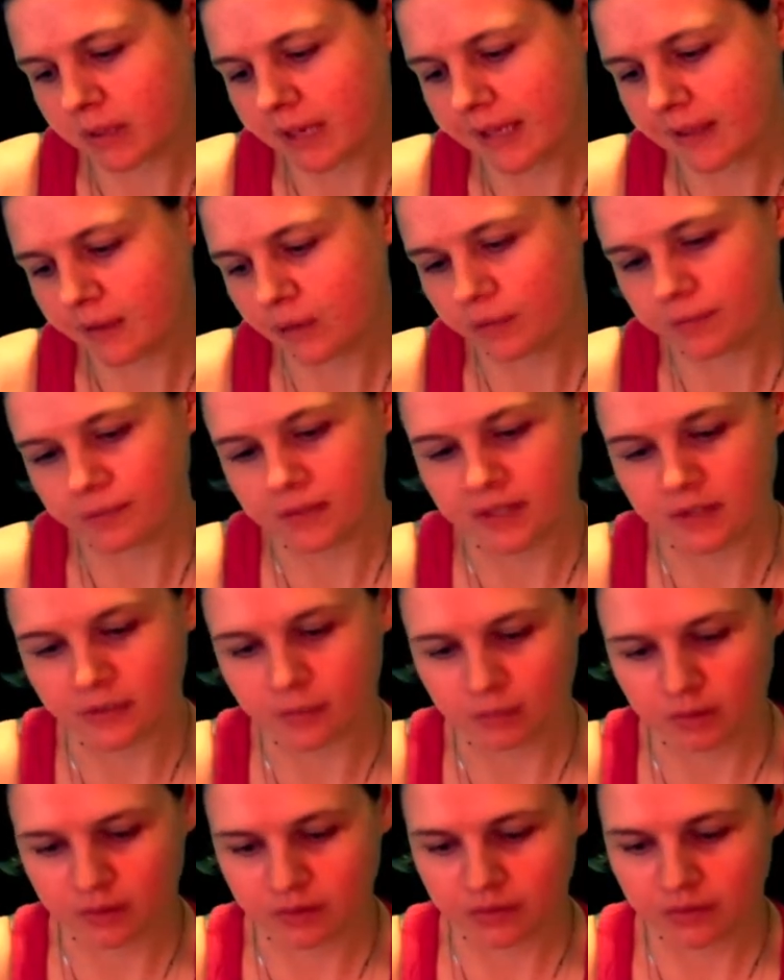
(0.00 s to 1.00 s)
I love
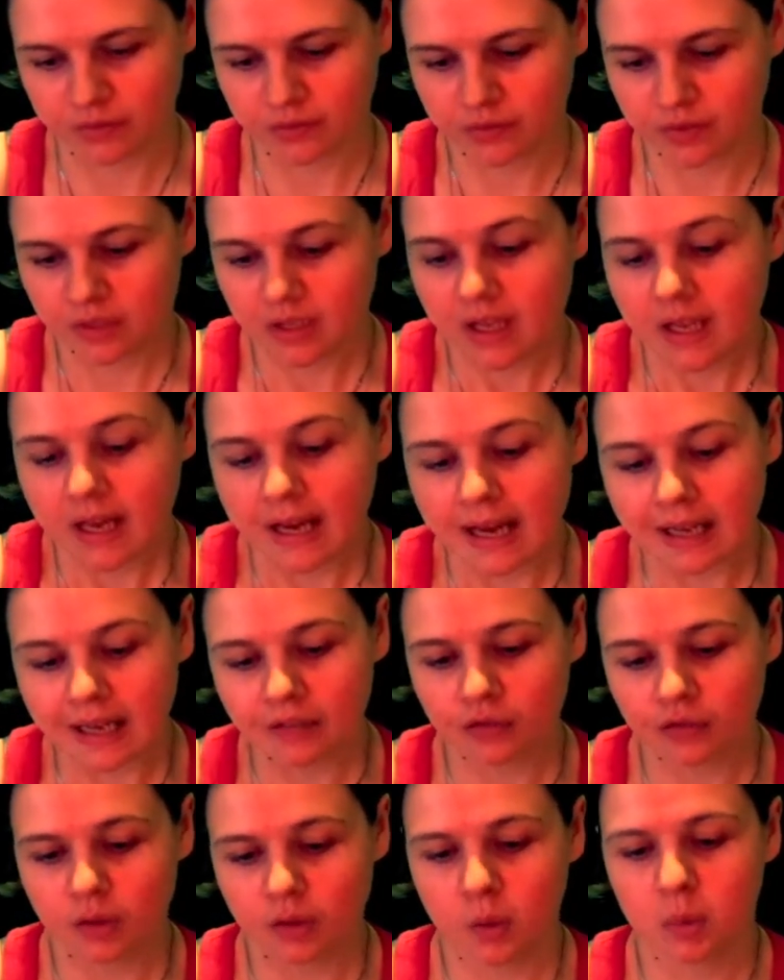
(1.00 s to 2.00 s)
these ones. I
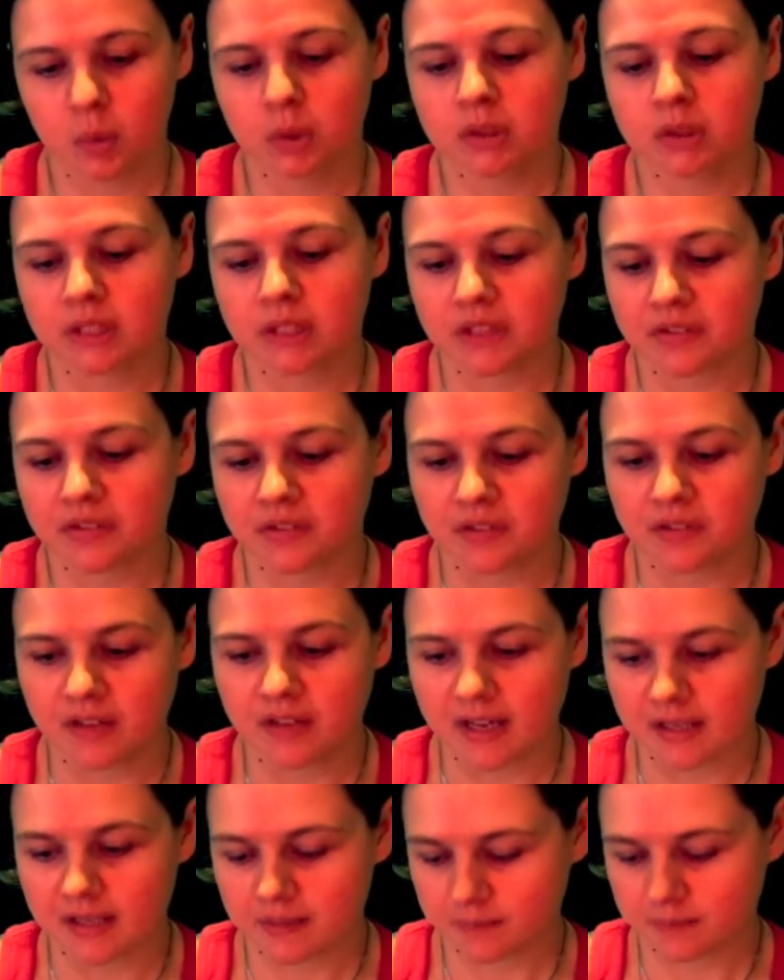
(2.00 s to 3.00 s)
actually worn these
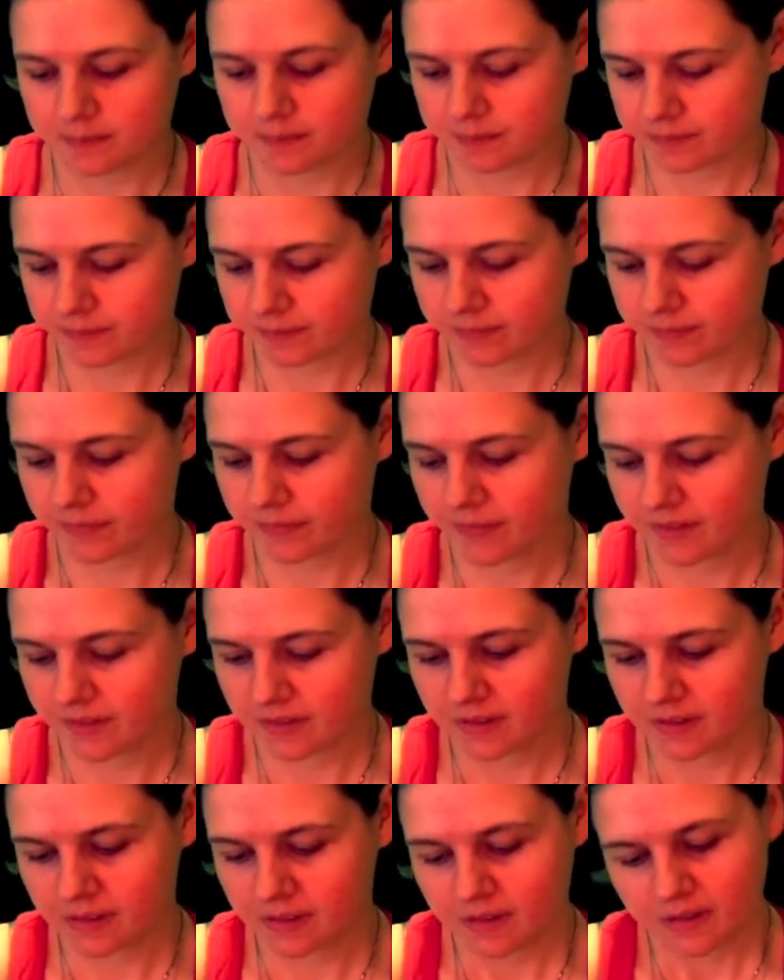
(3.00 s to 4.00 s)
today.
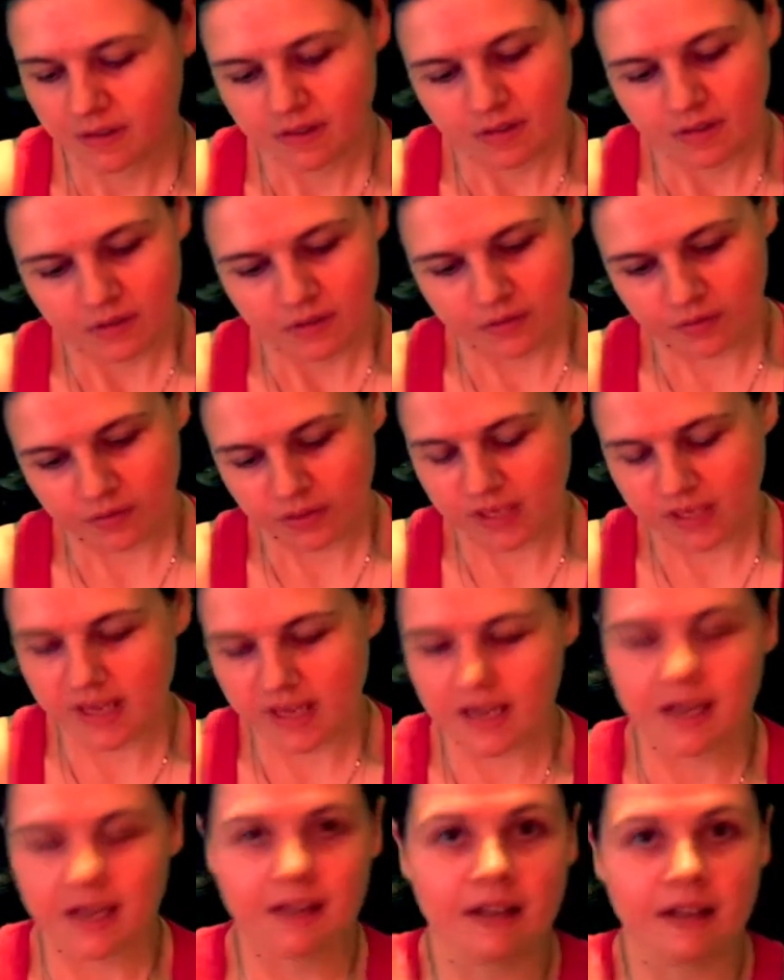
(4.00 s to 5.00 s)
So
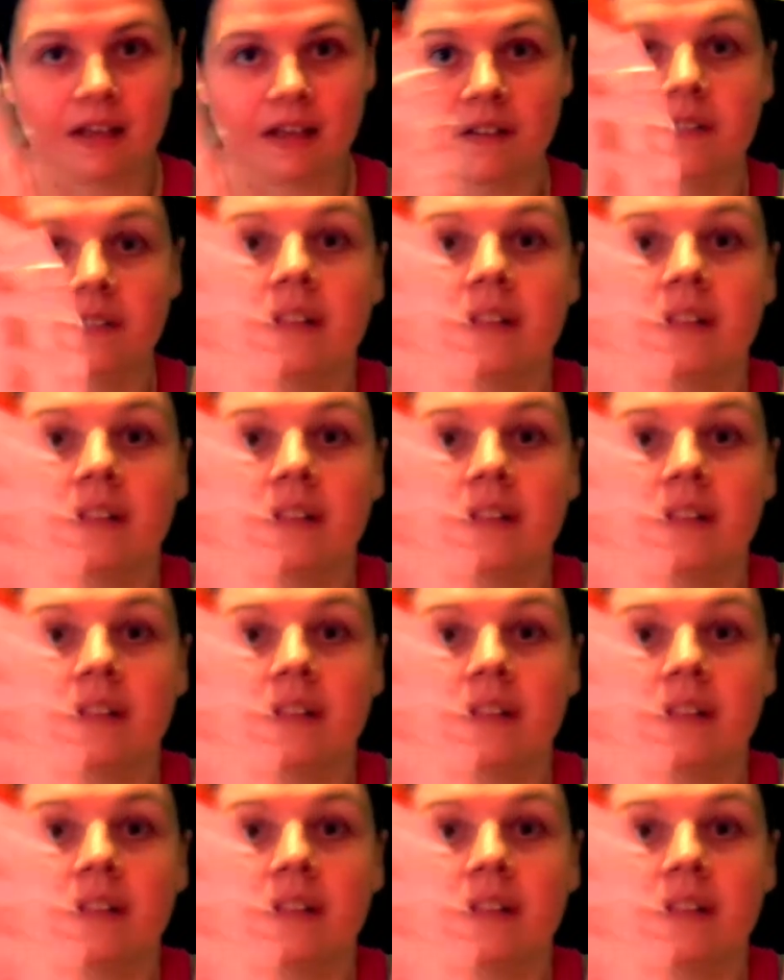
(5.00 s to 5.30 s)
yeah, and then